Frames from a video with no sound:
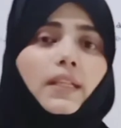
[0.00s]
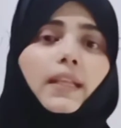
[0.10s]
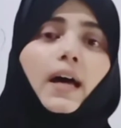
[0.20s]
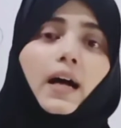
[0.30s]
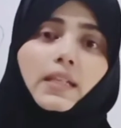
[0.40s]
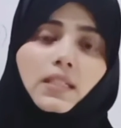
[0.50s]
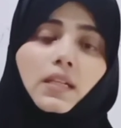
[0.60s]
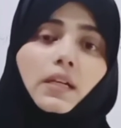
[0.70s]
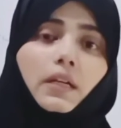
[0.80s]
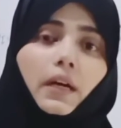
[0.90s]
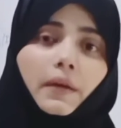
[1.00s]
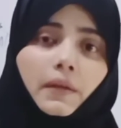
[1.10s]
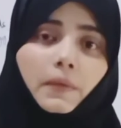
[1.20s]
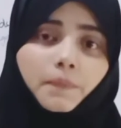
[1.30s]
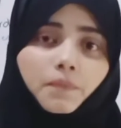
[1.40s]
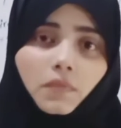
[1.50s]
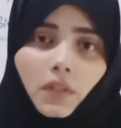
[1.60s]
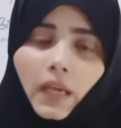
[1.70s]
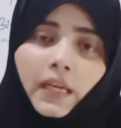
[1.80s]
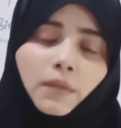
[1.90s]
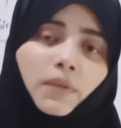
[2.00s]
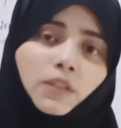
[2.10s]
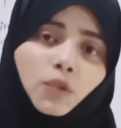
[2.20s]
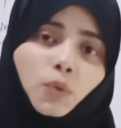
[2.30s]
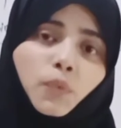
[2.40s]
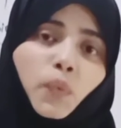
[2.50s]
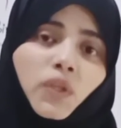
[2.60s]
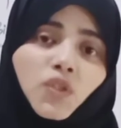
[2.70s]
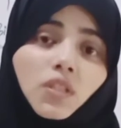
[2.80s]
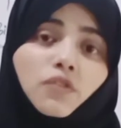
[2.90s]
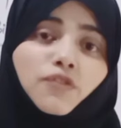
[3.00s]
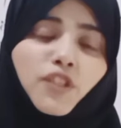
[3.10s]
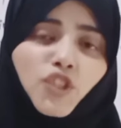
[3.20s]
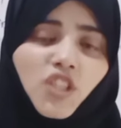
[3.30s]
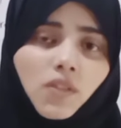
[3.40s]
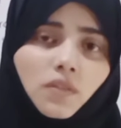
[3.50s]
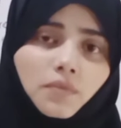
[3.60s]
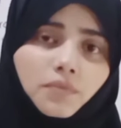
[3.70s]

the last animal group, which is fishes.